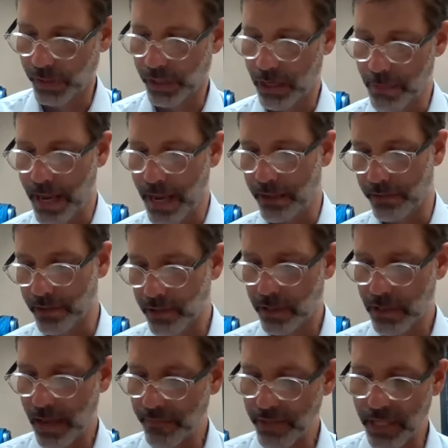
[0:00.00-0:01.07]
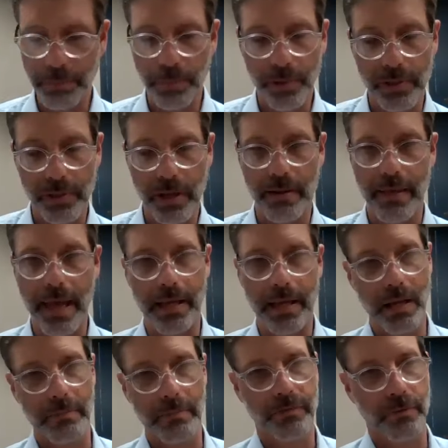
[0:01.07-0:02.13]
70% of that
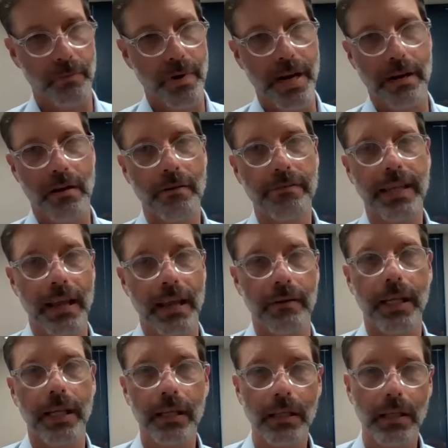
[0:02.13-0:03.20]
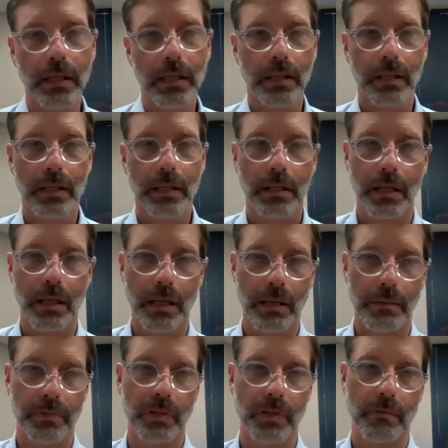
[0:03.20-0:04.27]
comes from Randolph County.
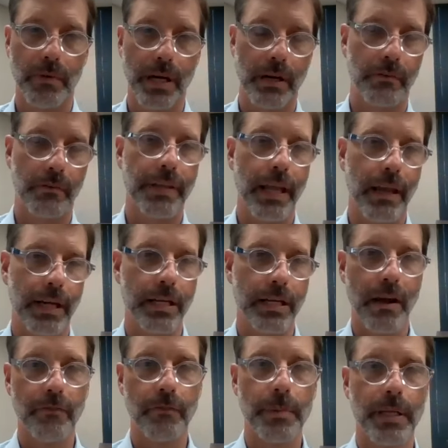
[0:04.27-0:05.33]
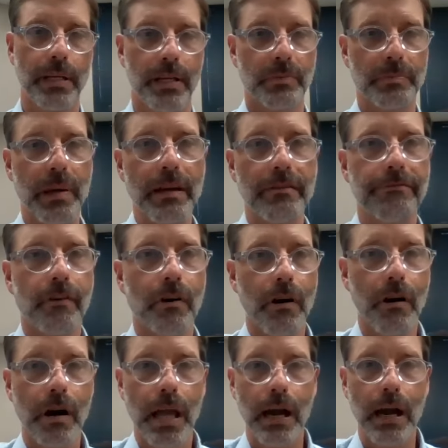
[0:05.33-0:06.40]
So Randolph County government is by
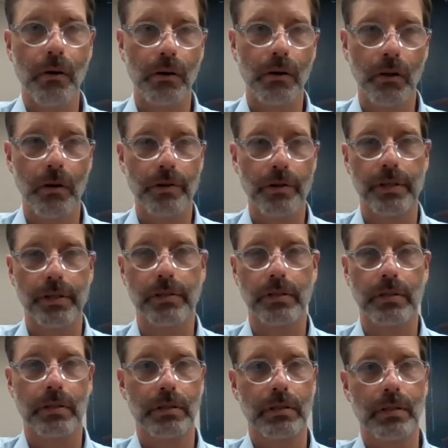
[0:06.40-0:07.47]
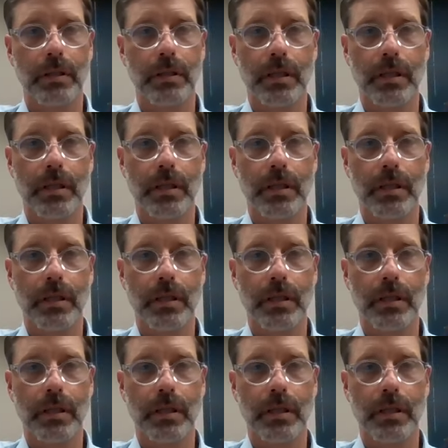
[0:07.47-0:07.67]
far our largest